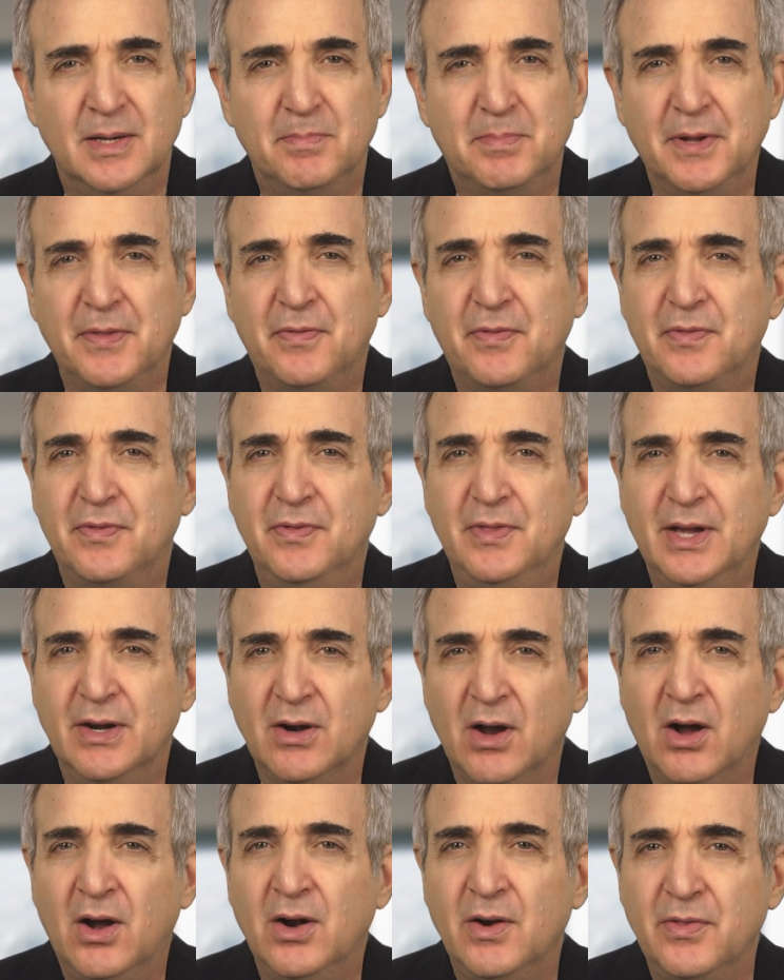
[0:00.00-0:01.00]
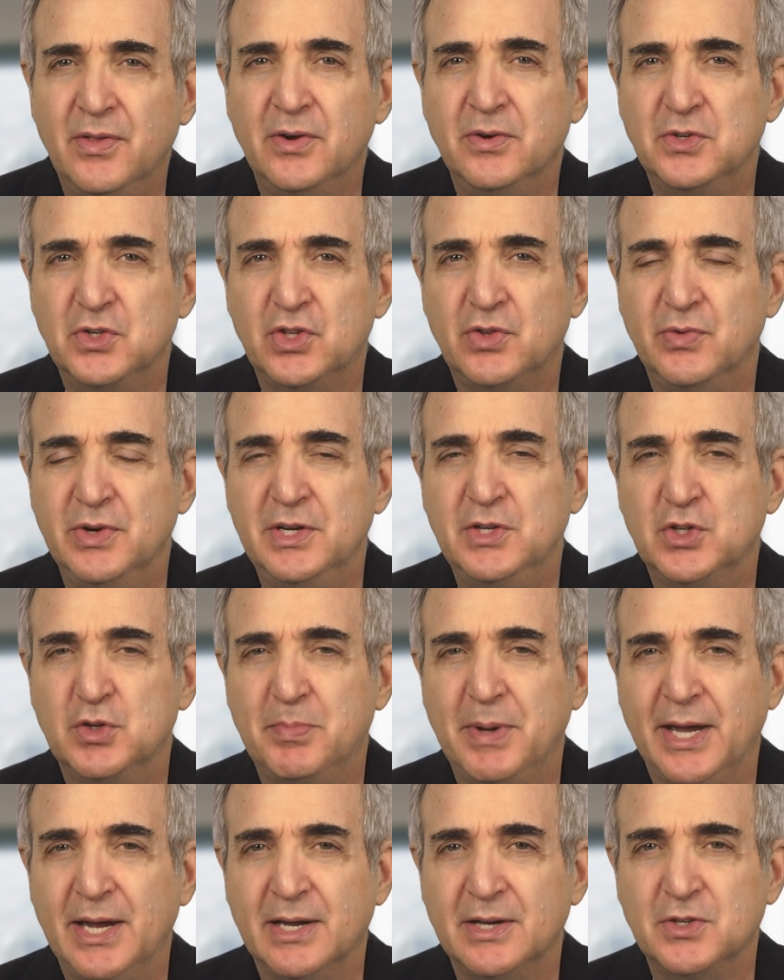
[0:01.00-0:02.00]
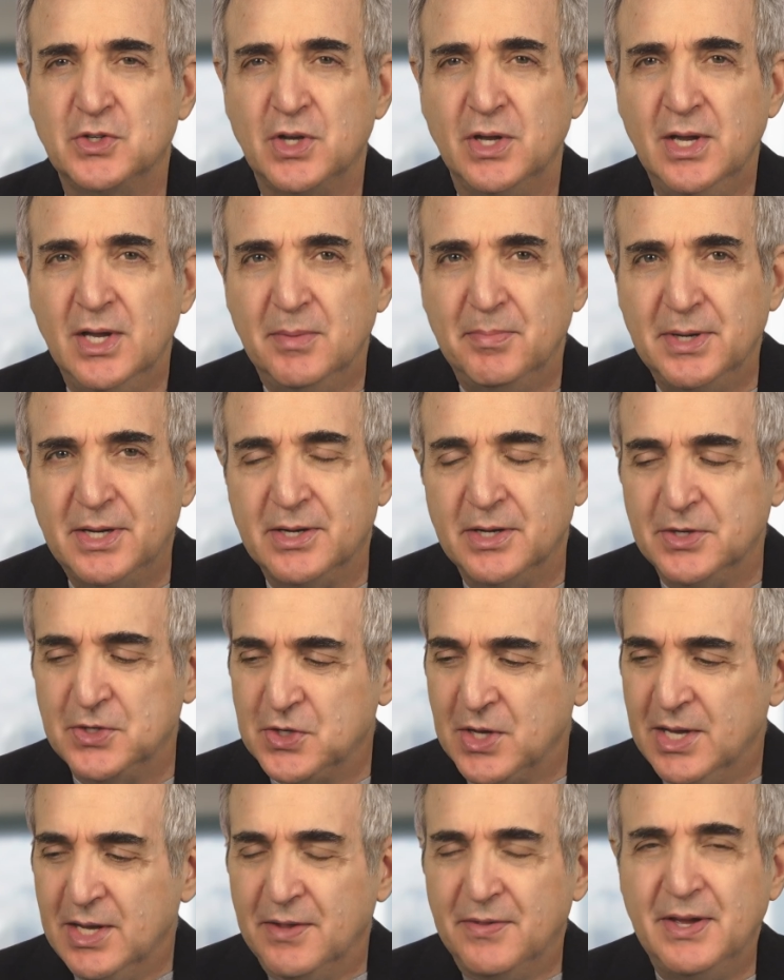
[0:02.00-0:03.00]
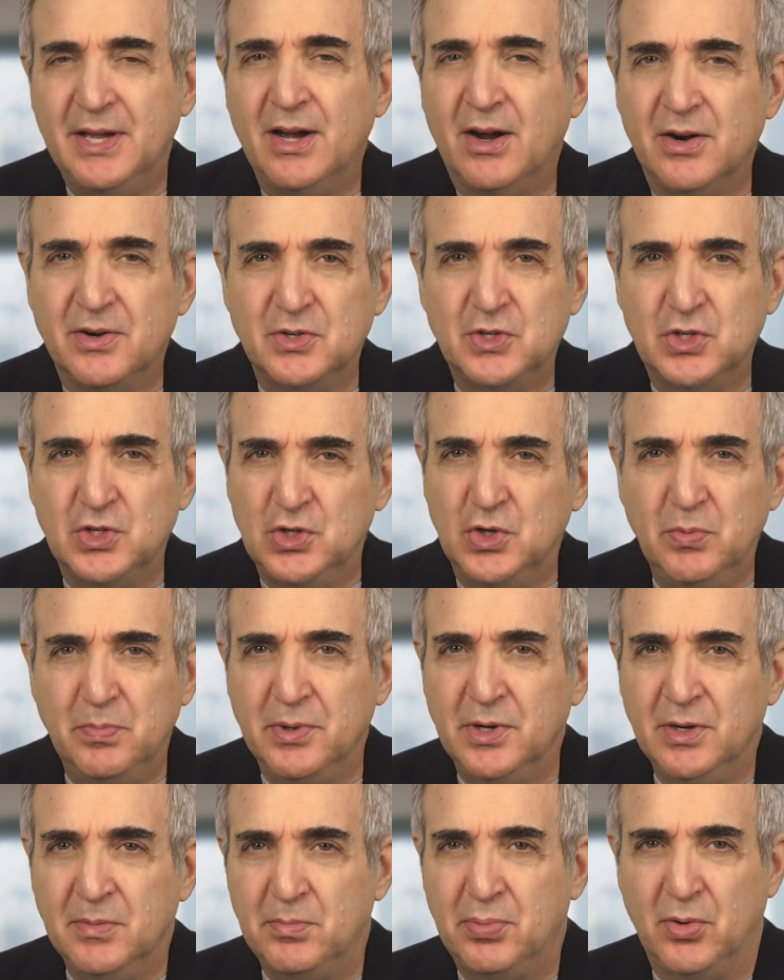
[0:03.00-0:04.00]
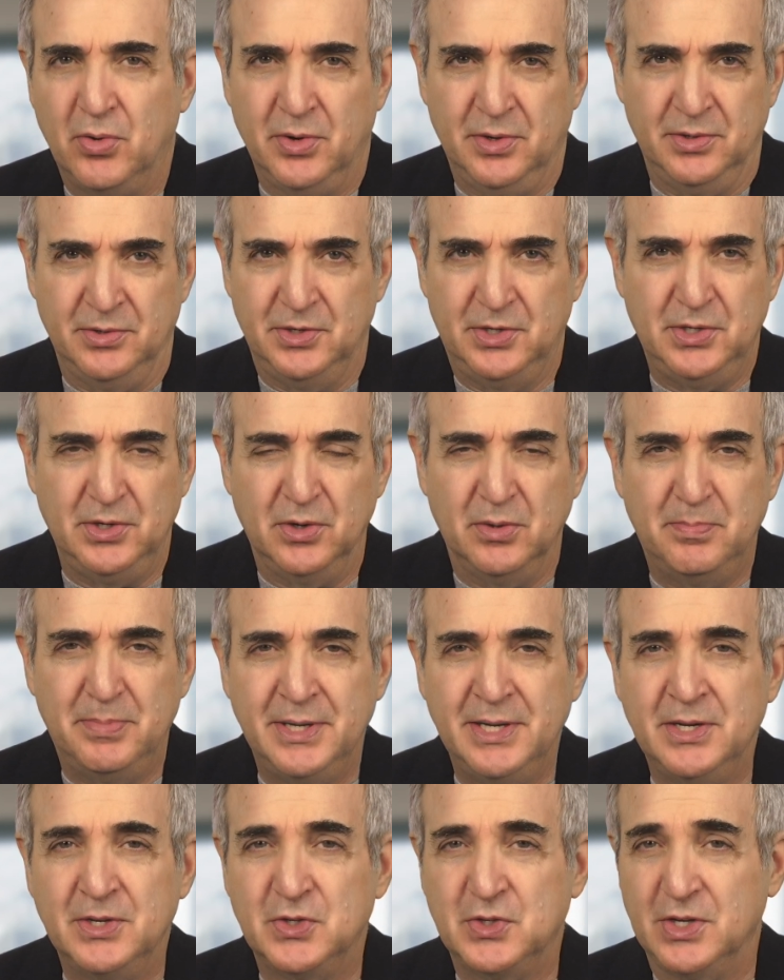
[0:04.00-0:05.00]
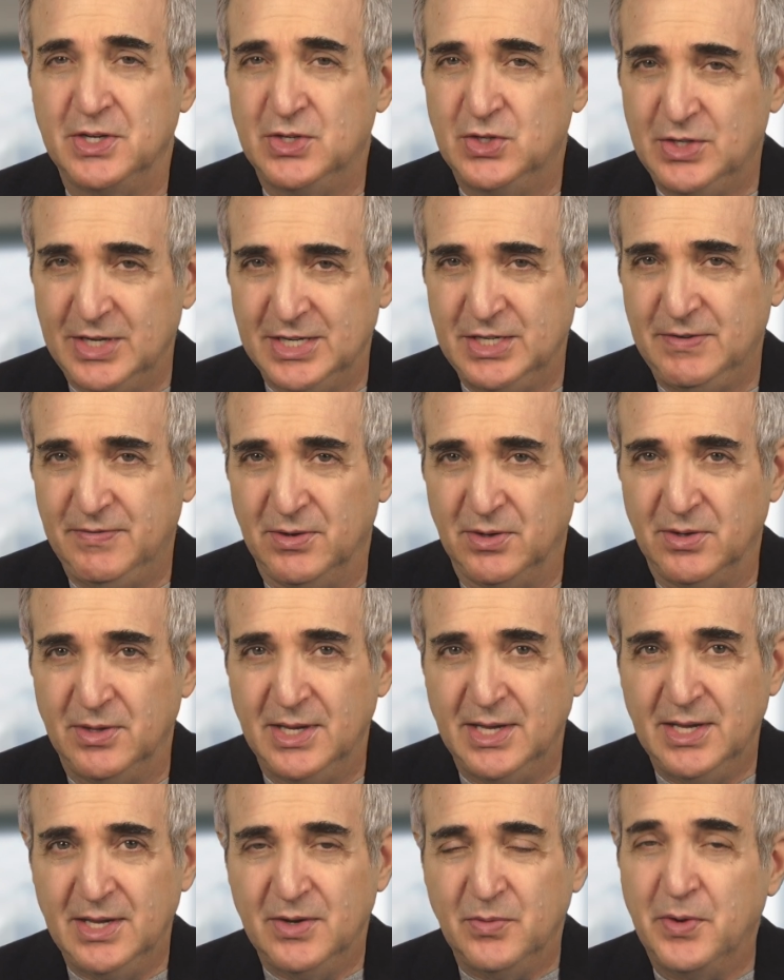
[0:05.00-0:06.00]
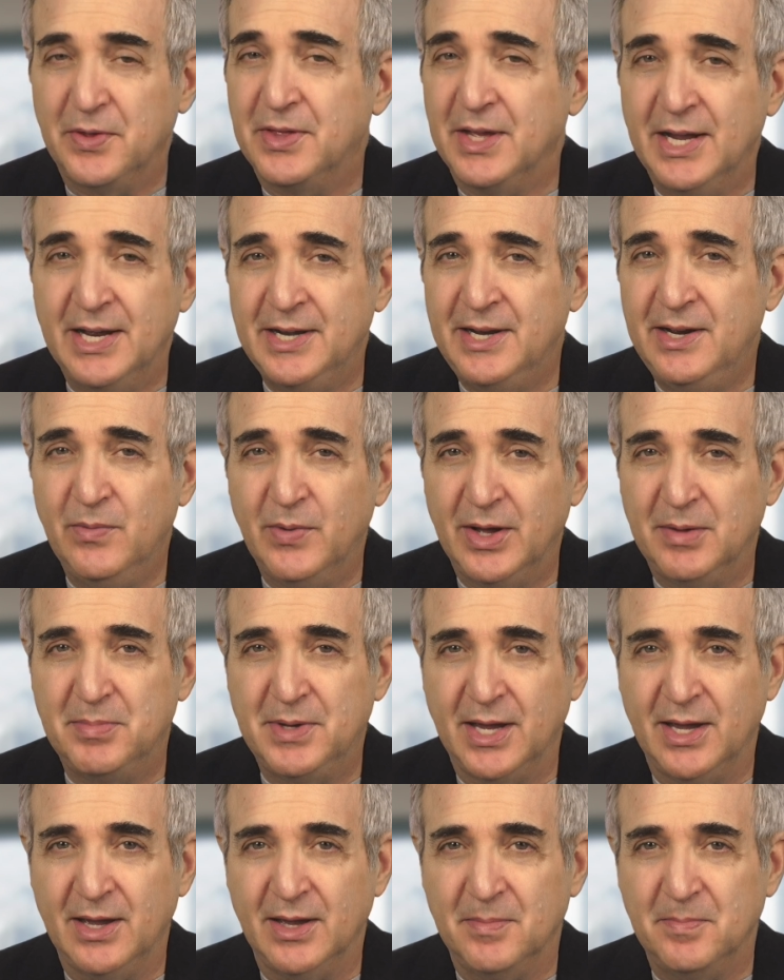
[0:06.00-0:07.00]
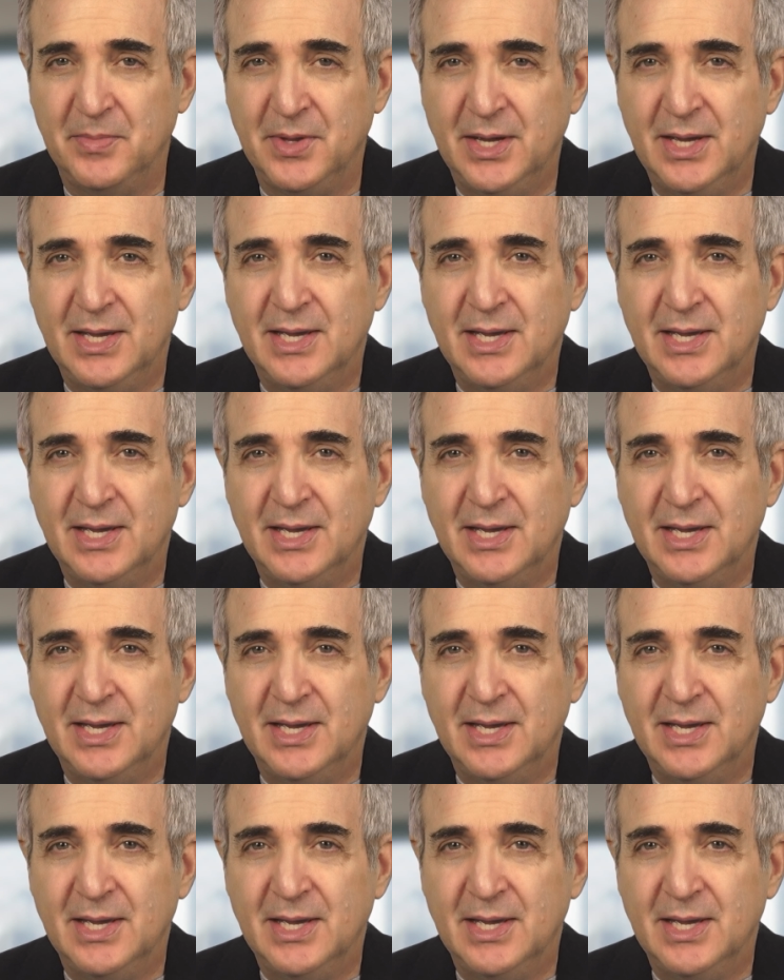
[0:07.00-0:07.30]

But there are those three specs because they are super important to your being successful with any webcam.